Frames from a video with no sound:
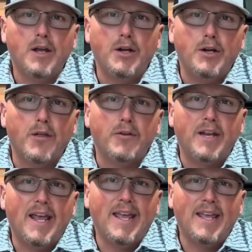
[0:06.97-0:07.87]
Another
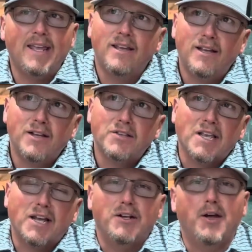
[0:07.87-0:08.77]
day, it's
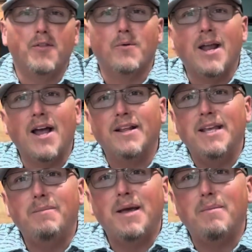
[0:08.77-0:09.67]
like another round of
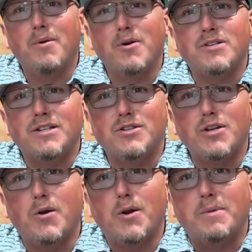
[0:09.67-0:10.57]
eBay purchases
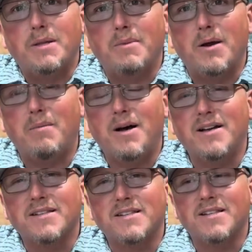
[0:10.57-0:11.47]
showed up in the
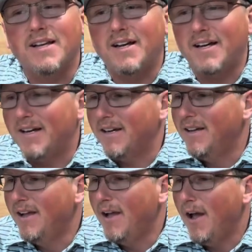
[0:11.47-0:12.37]
mailbox. A
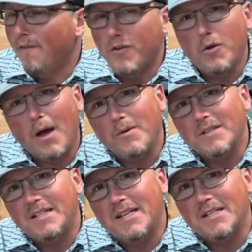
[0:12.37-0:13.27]
few I was
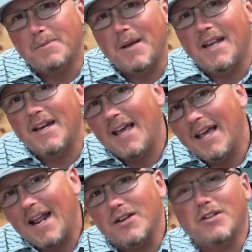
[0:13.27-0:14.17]
anticipating today,
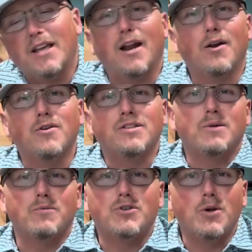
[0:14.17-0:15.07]
and I actually got alerts
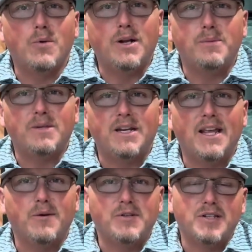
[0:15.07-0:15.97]
that were showing up
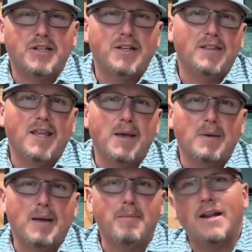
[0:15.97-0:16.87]
today, which is a good thing. But
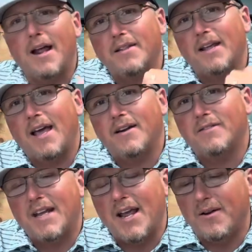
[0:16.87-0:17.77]
I've been out
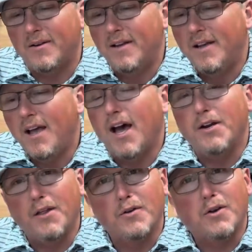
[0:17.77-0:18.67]
of town
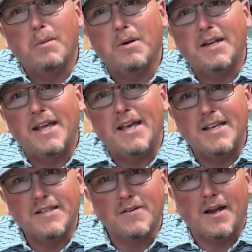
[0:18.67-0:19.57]
another couple of
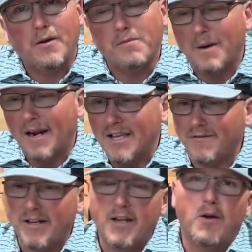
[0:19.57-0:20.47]
days. I know from my last
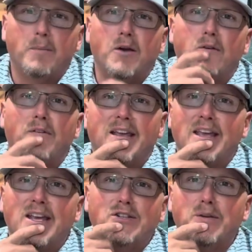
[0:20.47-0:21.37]
video, I've been on
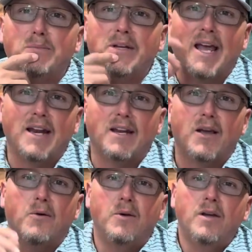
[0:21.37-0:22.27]
vacation, but had to
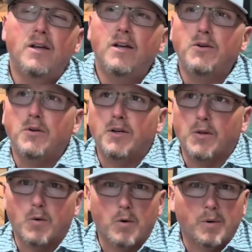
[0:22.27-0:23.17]
go to another
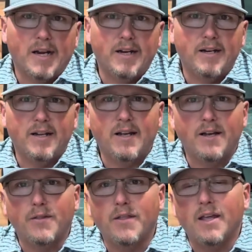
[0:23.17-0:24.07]
work-related
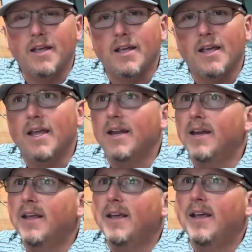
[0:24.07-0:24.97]
thing. And
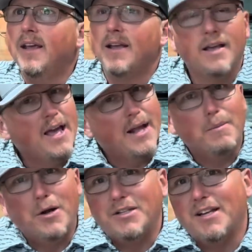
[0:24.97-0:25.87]
had
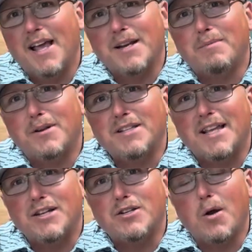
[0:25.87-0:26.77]
a bunch of
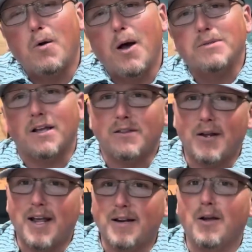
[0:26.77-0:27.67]
things show up, so I thought
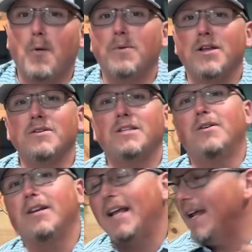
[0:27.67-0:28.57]
I'd open those here
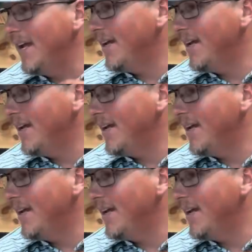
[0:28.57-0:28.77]
today.